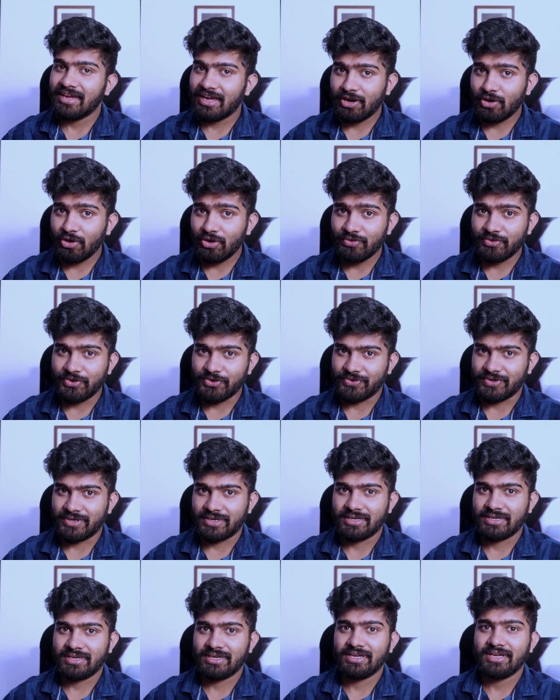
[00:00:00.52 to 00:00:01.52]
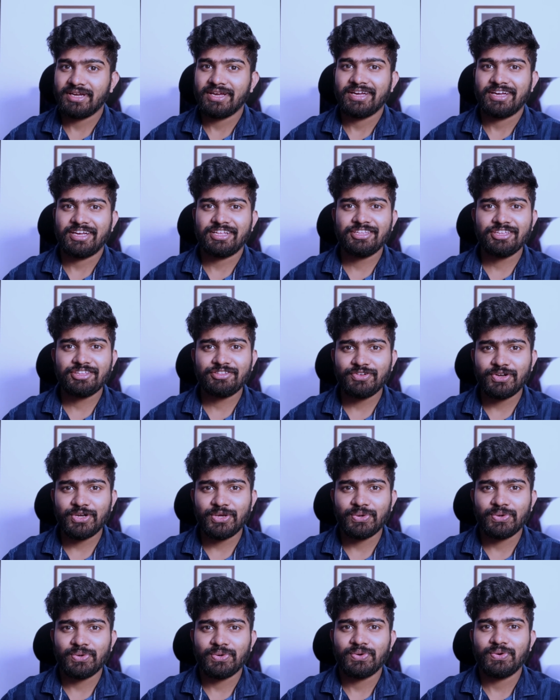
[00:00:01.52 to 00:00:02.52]
Hello everyone. In this
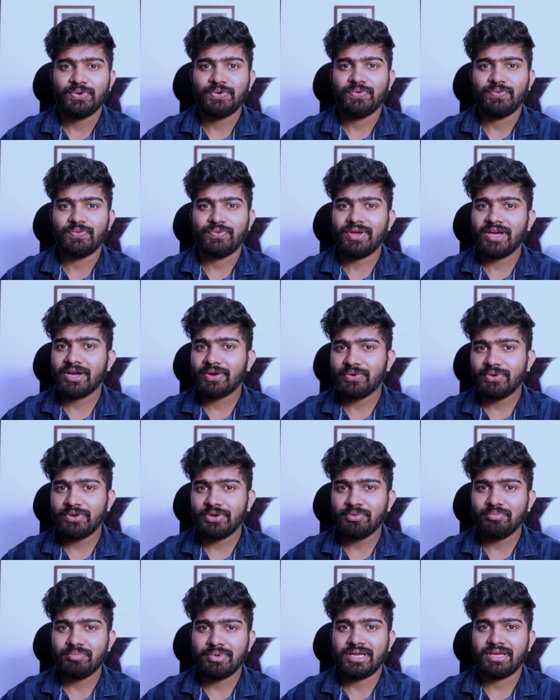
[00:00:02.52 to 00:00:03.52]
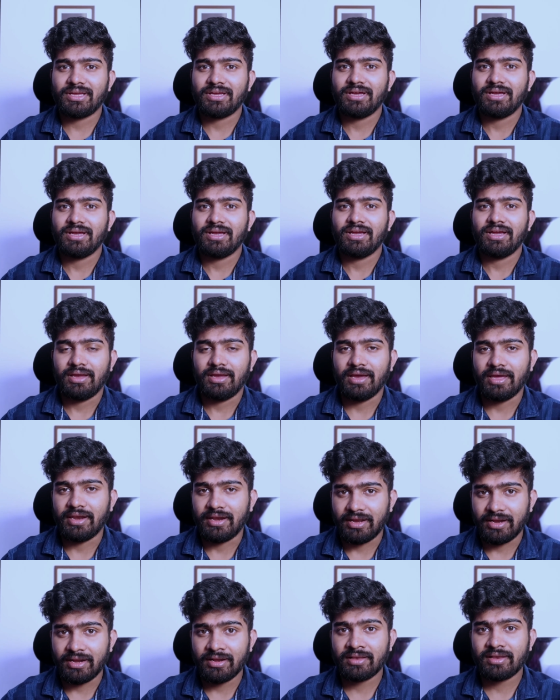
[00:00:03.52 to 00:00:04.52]
video, we are going to make
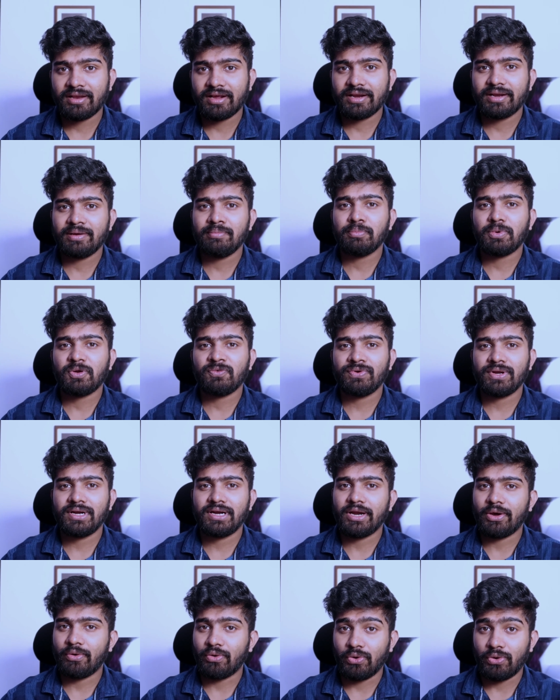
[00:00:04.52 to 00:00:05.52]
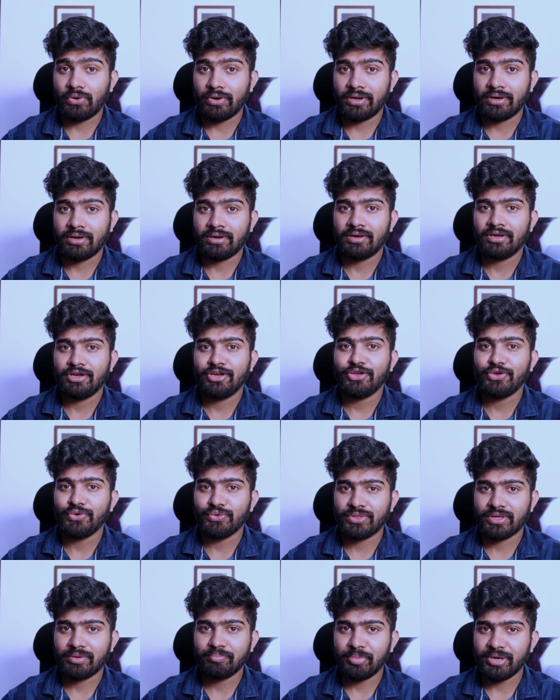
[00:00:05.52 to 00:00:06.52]
an Instagram profile downloader
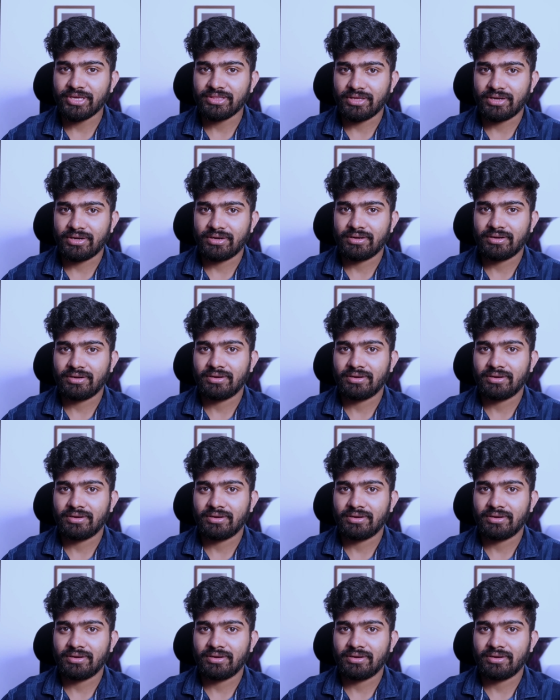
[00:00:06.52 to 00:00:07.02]
using Python.